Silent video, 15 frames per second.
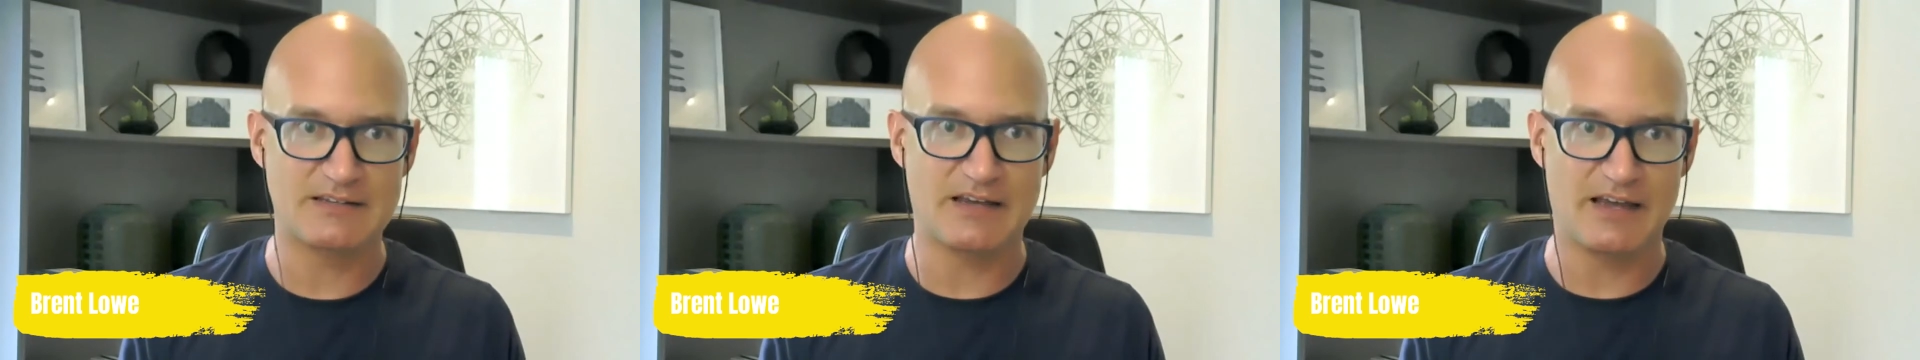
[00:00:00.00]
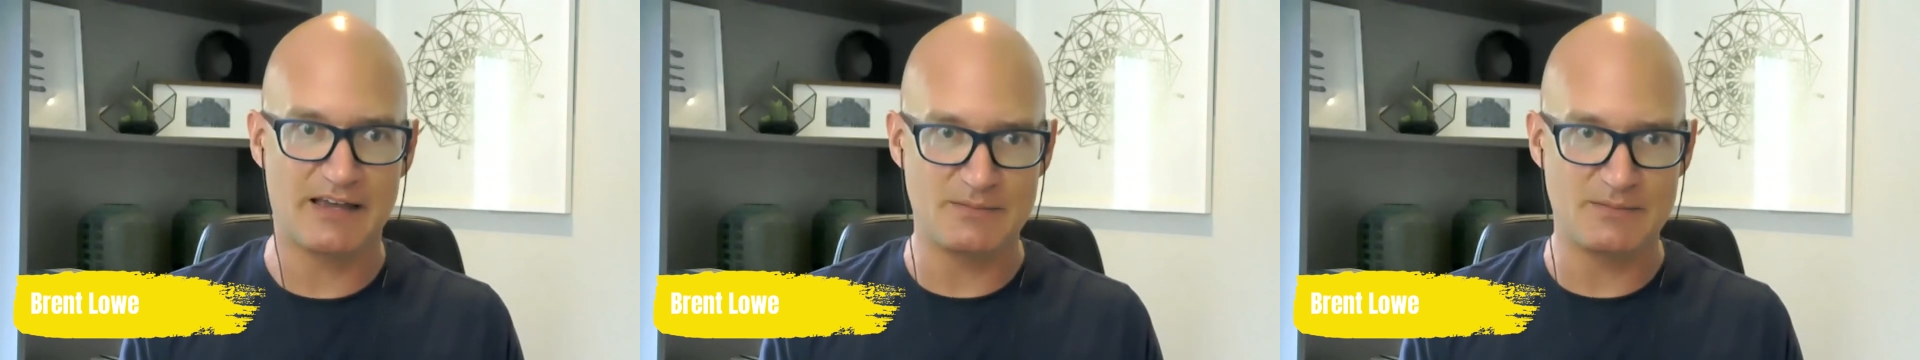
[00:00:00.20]

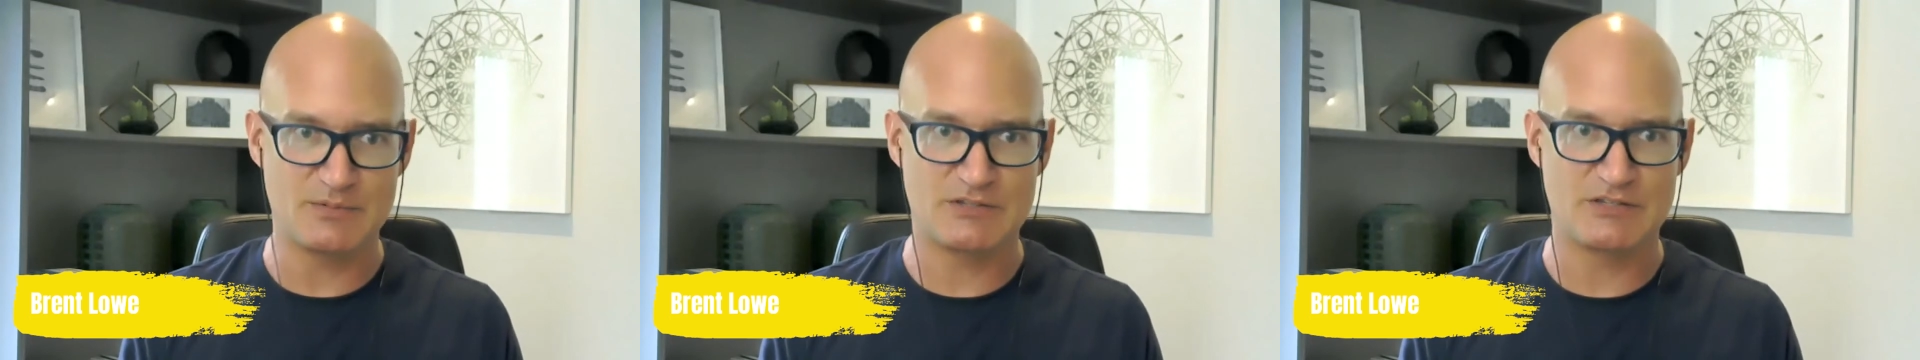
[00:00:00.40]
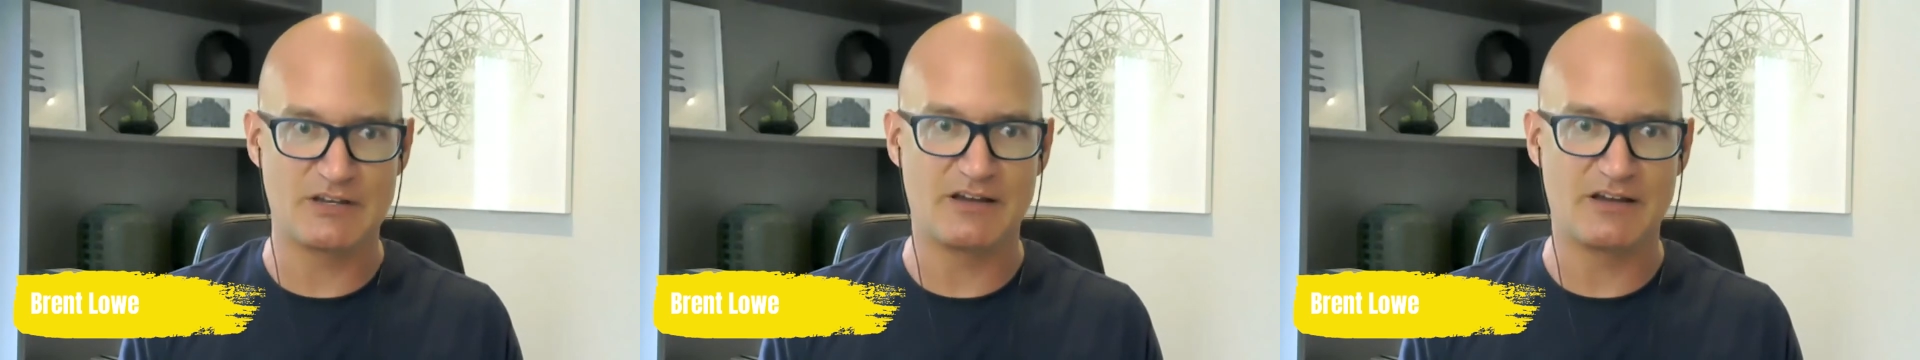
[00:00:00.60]

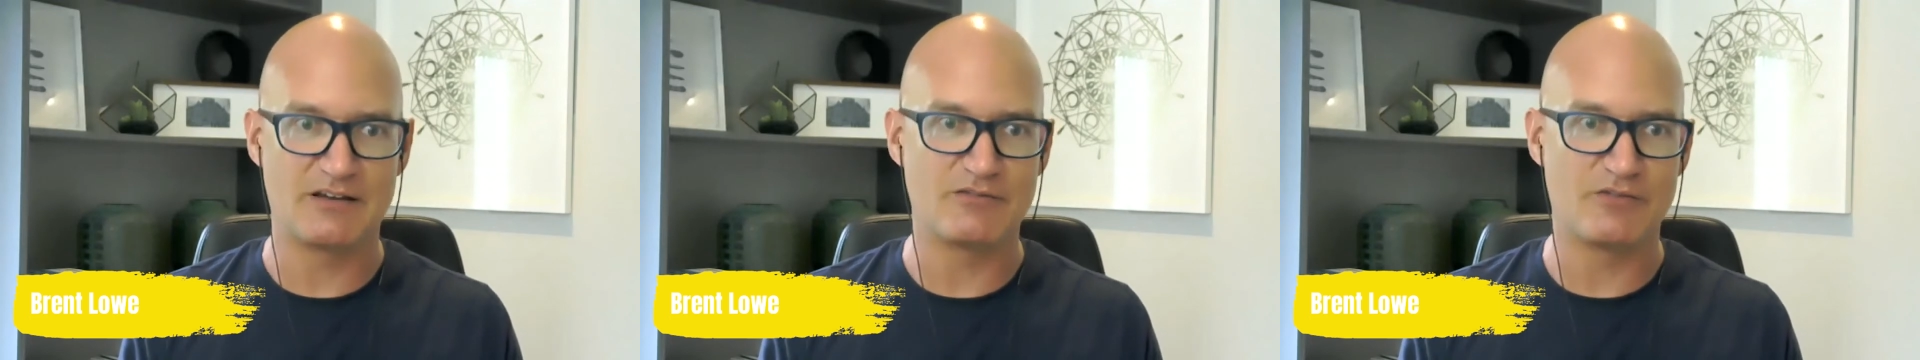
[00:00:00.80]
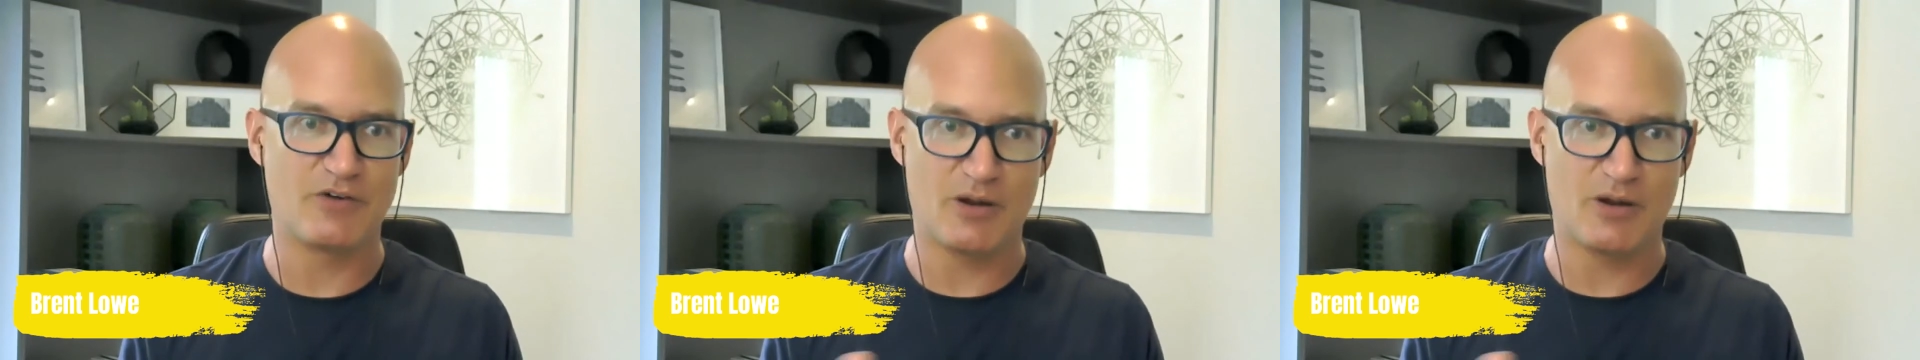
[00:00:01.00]
types
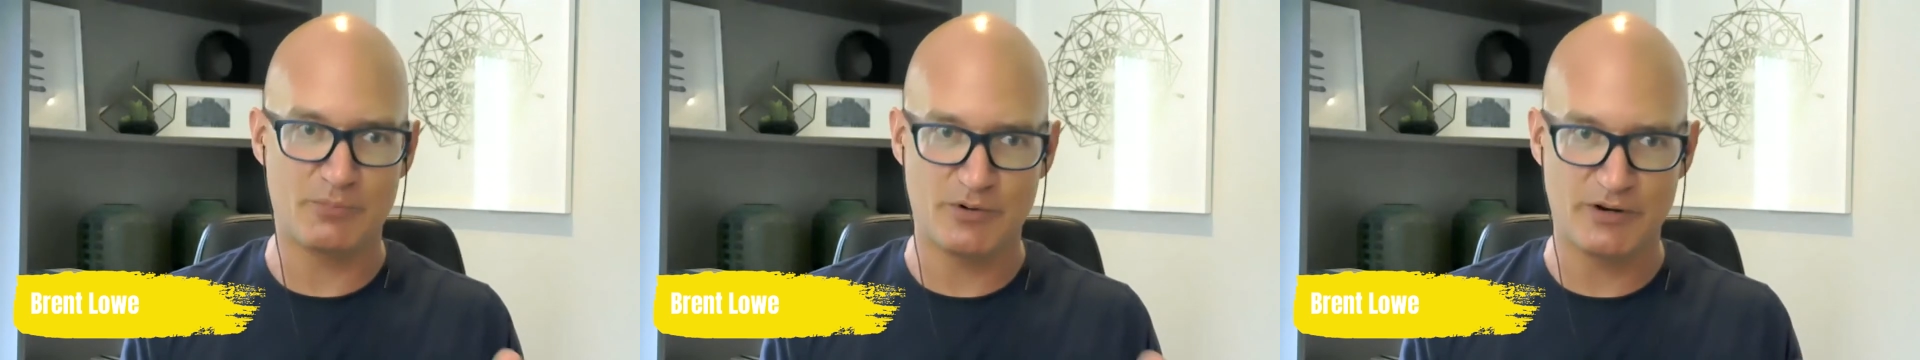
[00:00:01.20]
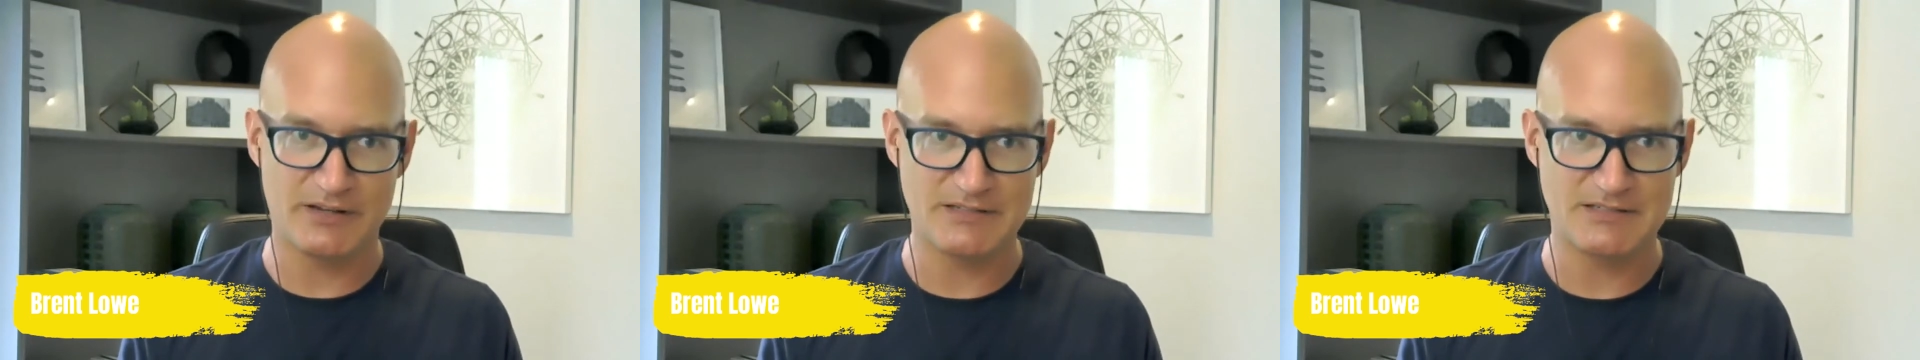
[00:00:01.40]
of
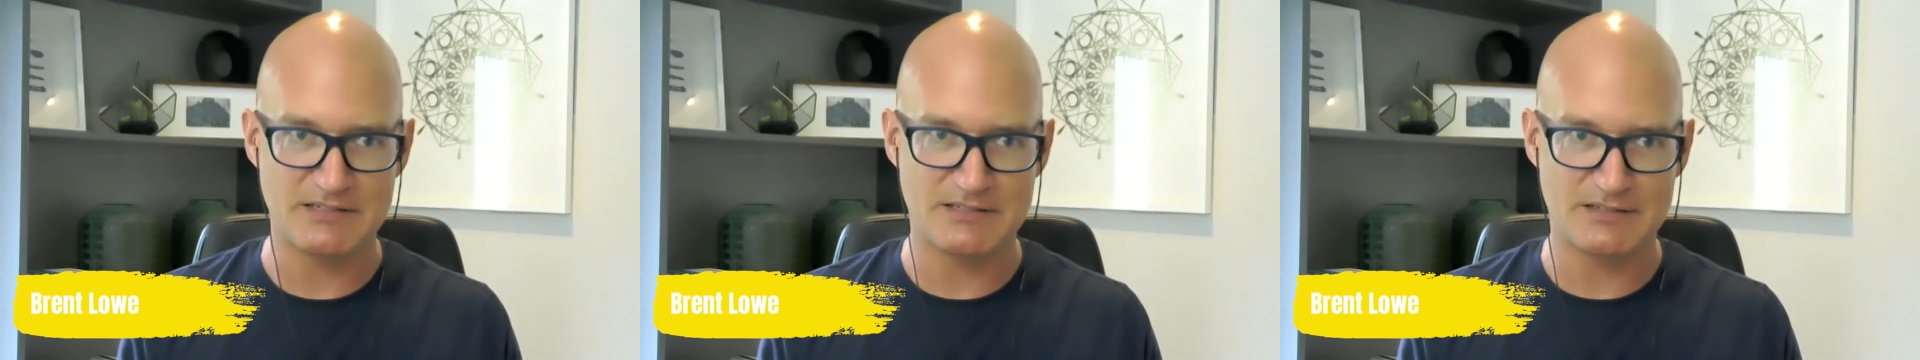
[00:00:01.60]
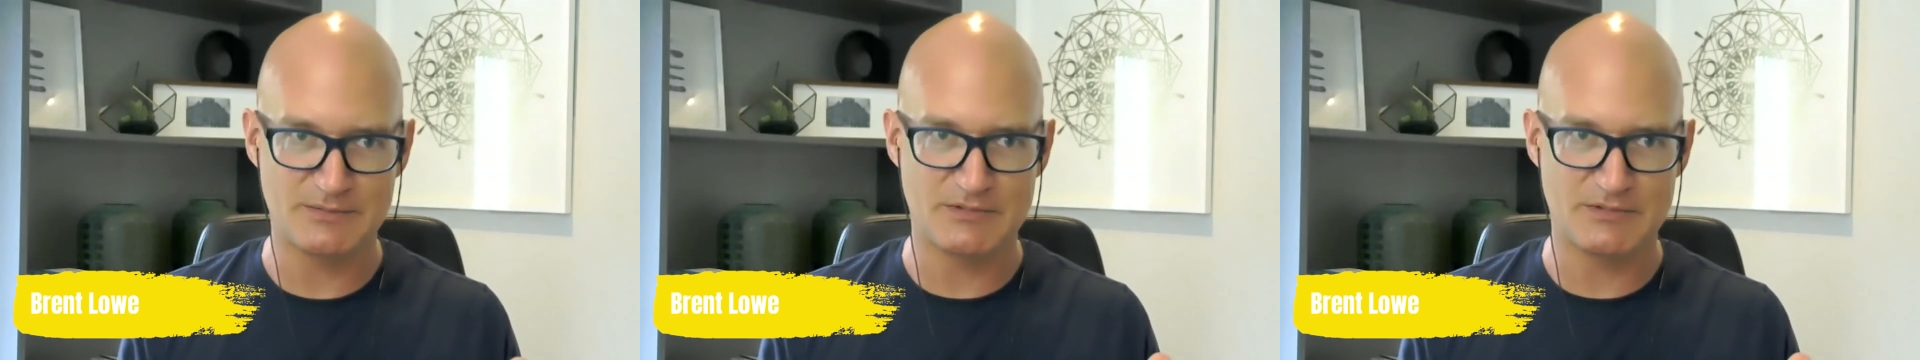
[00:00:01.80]
operating
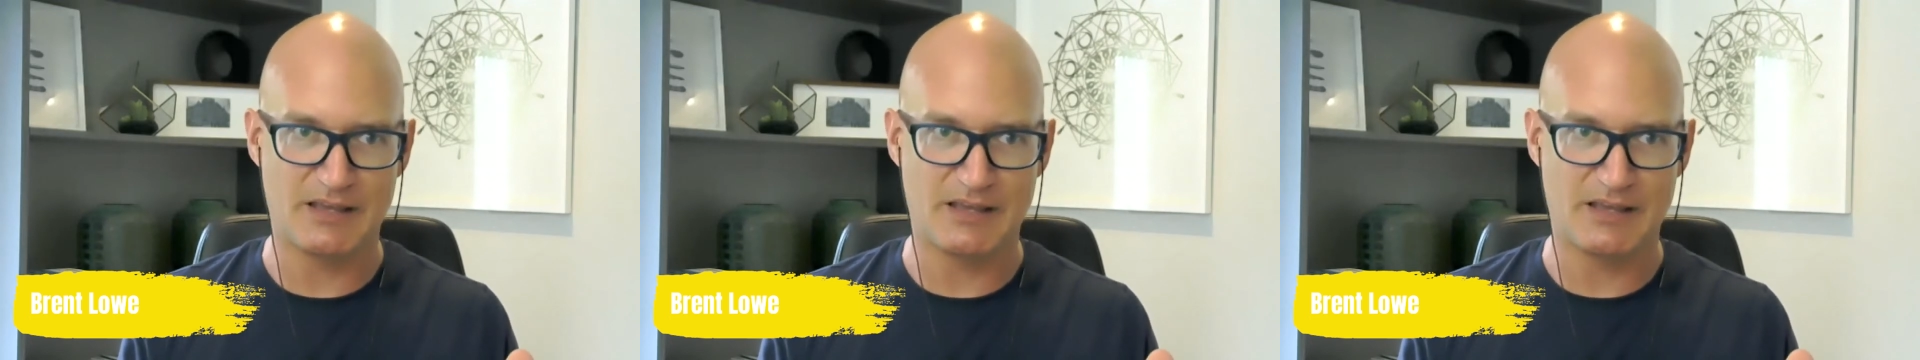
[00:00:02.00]
systems